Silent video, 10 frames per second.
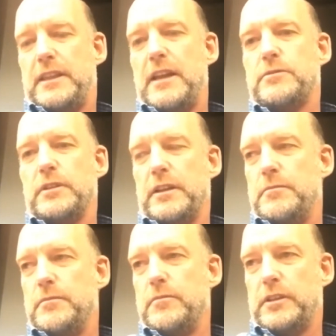That's really
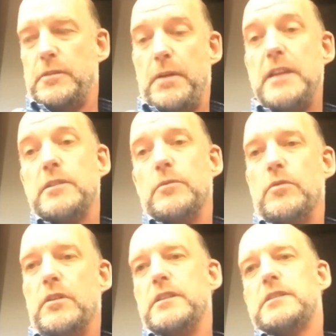what the patient
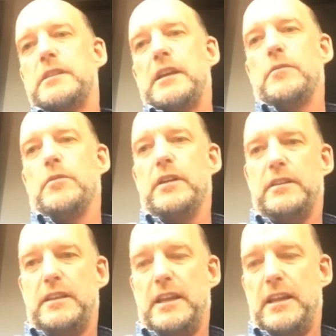wants and
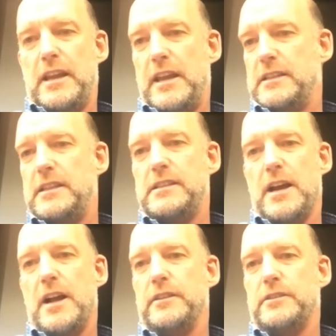what the
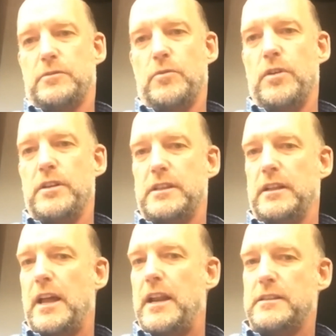anesthesiologist wants. And
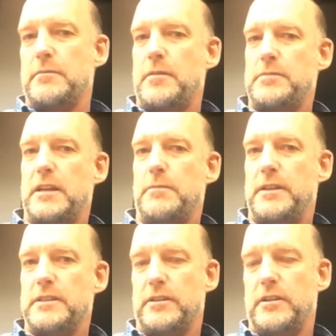sometimes that
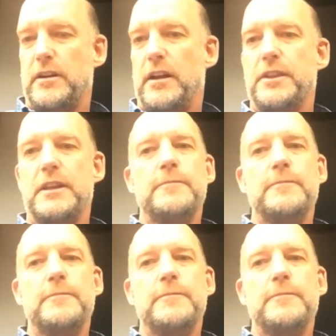depends on your health.